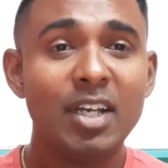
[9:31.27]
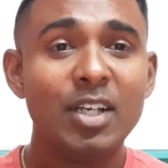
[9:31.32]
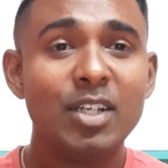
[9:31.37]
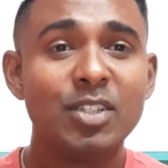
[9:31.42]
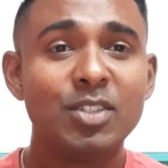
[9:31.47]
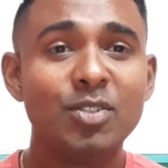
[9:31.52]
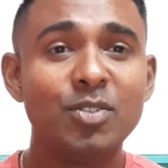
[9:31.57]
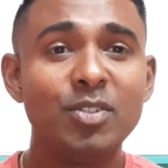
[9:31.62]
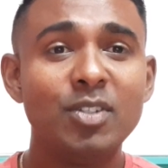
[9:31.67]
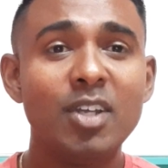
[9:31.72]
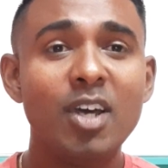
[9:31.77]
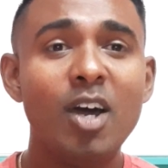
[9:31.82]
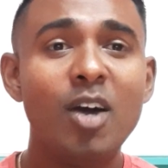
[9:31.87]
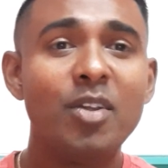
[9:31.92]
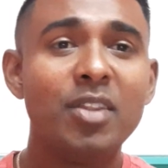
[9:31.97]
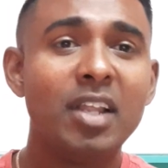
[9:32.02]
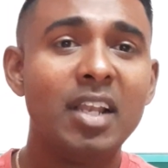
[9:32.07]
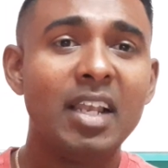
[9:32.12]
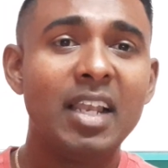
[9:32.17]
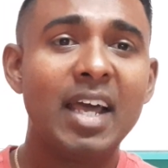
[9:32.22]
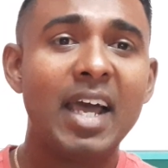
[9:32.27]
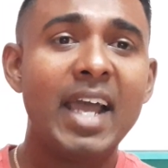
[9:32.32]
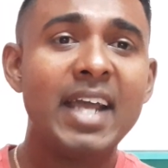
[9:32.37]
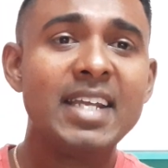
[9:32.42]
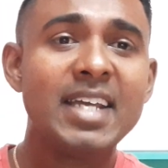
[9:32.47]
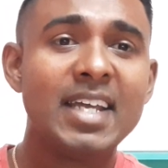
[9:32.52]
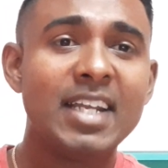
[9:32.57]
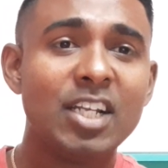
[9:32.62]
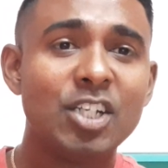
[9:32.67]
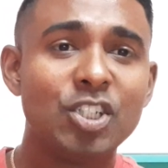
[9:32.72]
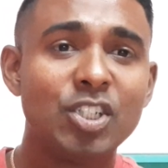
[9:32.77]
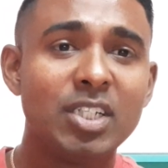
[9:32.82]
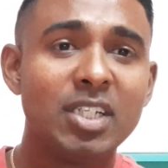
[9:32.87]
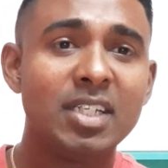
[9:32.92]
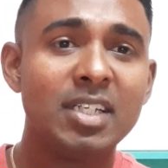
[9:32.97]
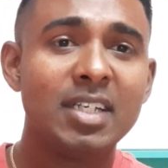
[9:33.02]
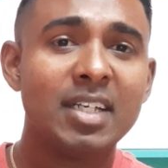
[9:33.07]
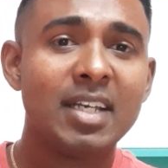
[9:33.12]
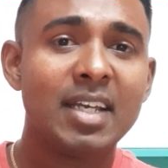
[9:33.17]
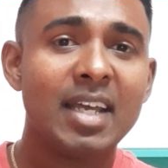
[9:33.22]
So now the light energy